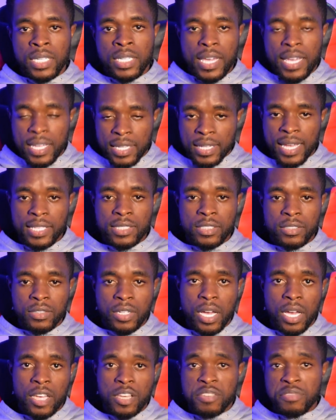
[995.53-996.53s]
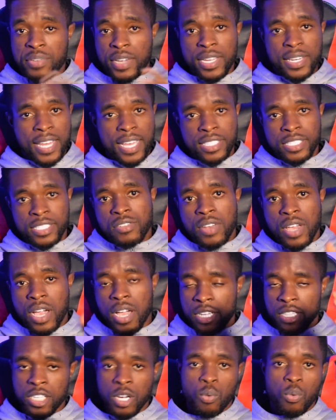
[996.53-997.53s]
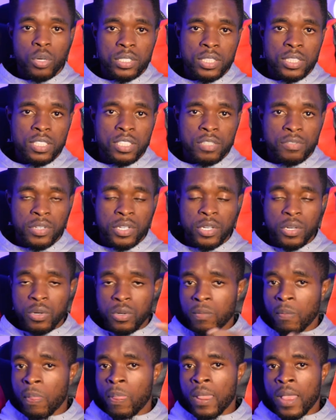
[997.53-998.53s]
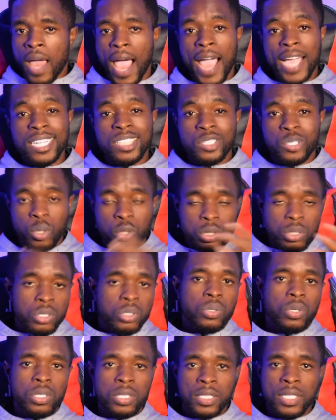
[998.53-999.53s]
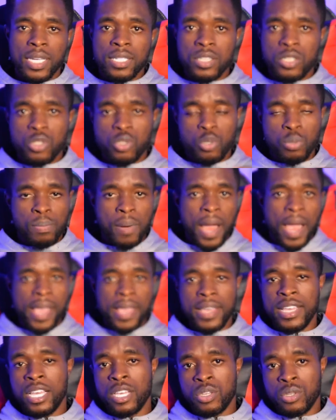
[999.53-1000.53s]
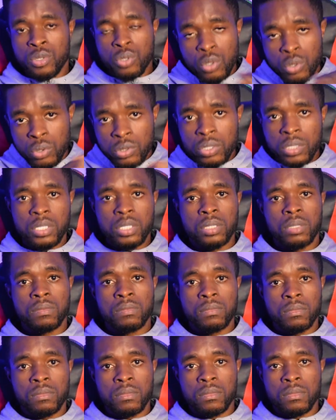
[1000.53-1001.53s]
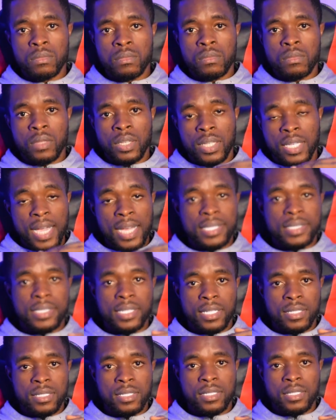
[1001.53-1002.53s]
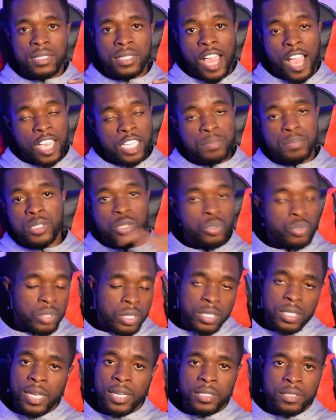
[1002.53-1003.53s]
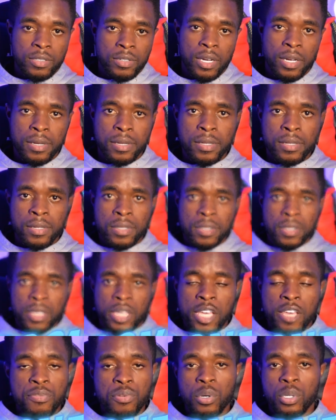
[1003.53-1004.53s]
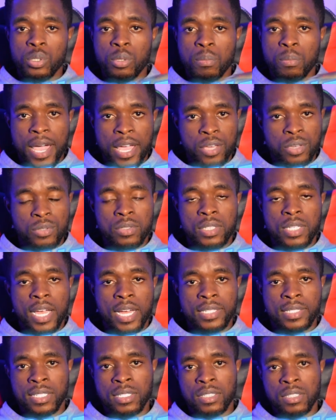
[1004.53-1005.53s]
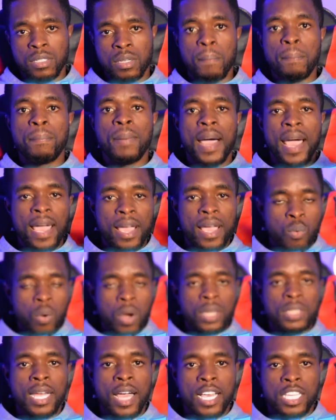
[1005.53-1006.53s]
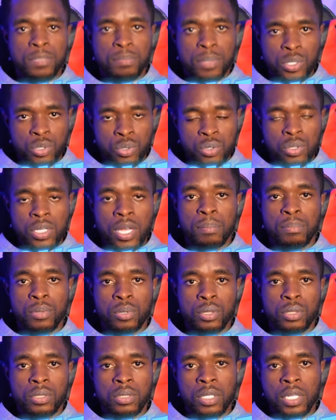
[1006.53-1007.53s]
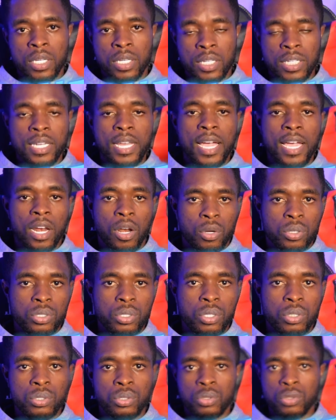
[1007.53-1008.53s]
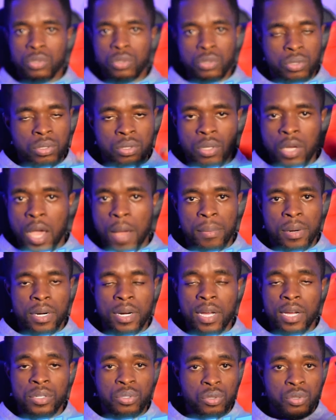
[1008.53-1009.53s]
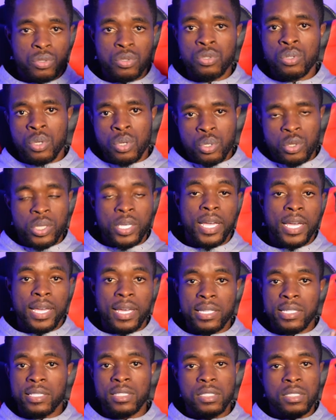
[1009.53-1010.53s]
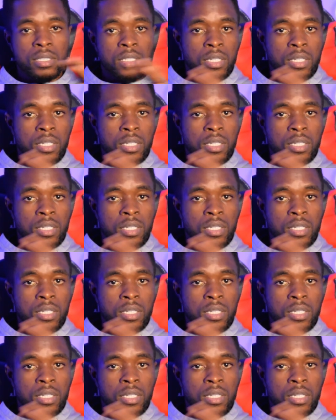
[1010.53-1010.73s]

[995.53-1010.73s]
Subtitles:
in Nigeria, if you're in Nigeria and you're watching this video, I don't suggest you buy a used gadget that has been used in Nigeria. If you want to buy a used gadget, buy one that has been used abroad, either in London used, American used. You can get it.